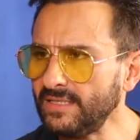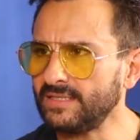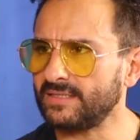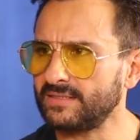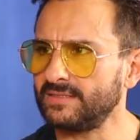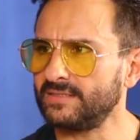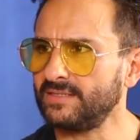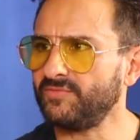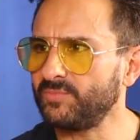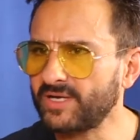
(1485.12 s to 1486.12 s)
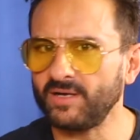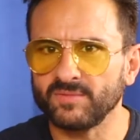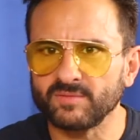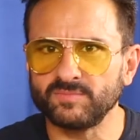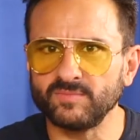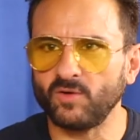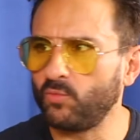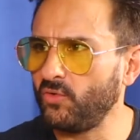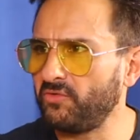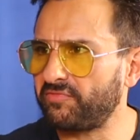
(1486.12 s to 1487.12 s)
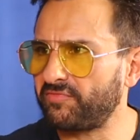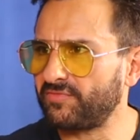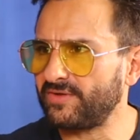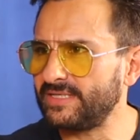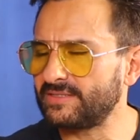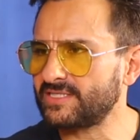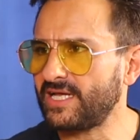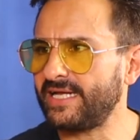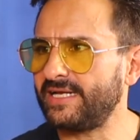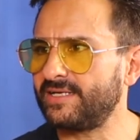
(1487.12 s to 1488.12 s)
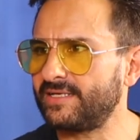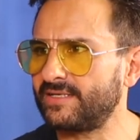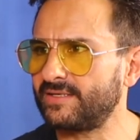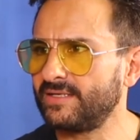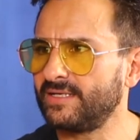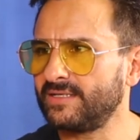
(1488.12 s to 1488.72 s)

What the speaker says: Yeah. You have to become a wolf inside and